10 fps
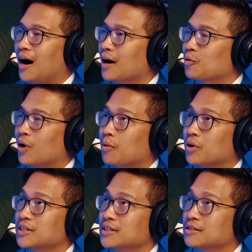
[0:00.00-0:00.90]
I
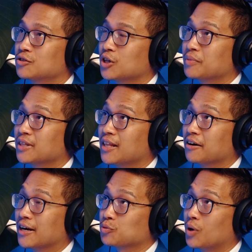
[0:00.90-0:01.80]
want to just jump in
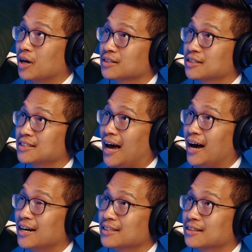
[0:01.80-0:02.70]
there as well and just
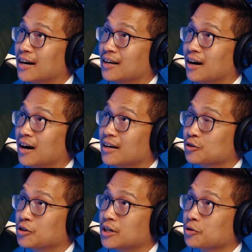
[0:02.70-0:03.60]
add that I
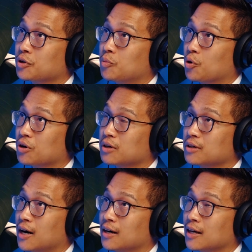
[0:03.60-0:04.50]
could not agree
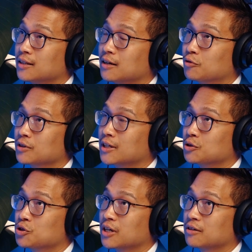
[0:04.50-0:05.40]
more. And I love
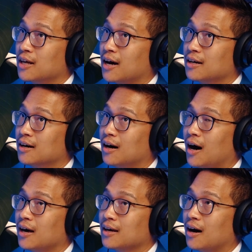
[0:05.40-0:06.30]
that you shared that.
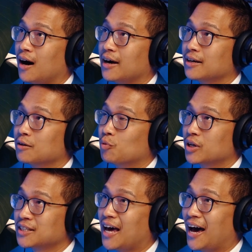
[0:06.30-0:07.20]
I
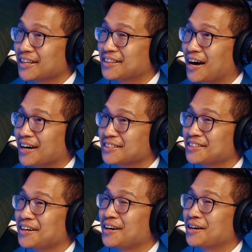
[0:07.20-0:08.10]
wanted to add
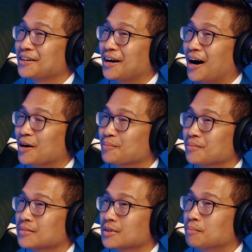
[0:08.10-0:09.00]
that
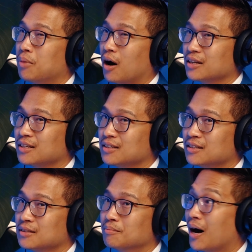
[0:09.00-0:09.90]
the
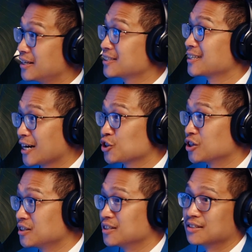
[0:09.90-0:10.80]
body-mind
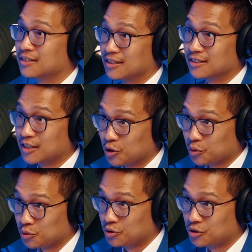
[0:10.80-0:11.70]
connection is
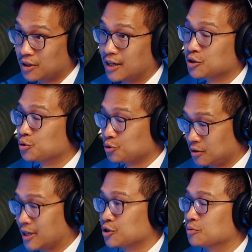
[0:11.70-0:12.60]
huge, as
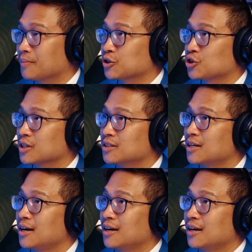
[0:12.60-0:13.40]
you mentioned.